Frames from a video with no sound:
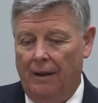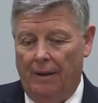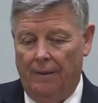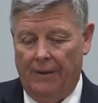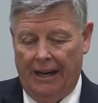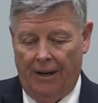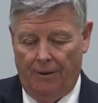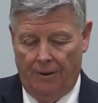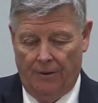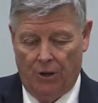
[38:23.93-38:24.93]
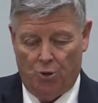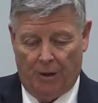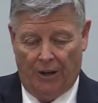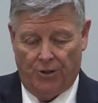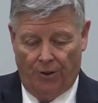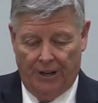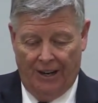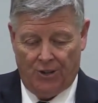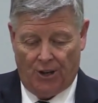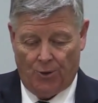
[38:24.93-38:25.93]
the, the spiritual
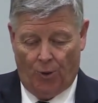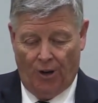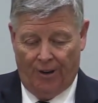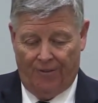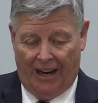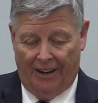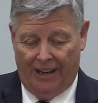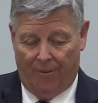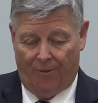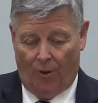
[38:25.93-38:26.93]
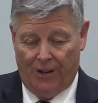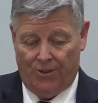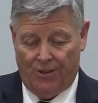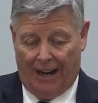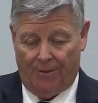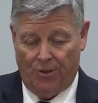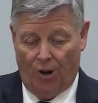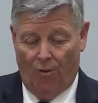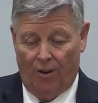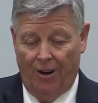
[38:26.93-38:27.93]
gifts because we're going to find out before this chapter is
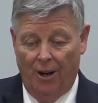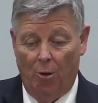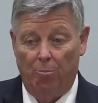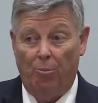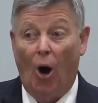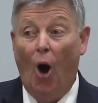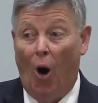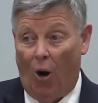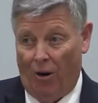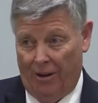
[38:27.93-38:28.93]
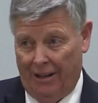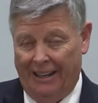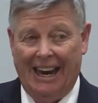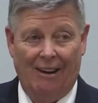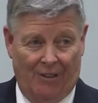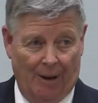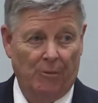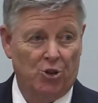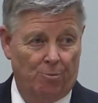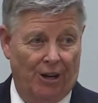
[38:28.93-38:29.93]
over, Paul gave him
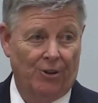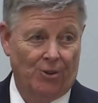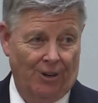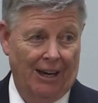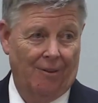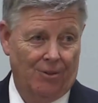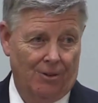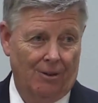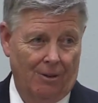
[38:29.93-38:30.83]
the spiritual gifts.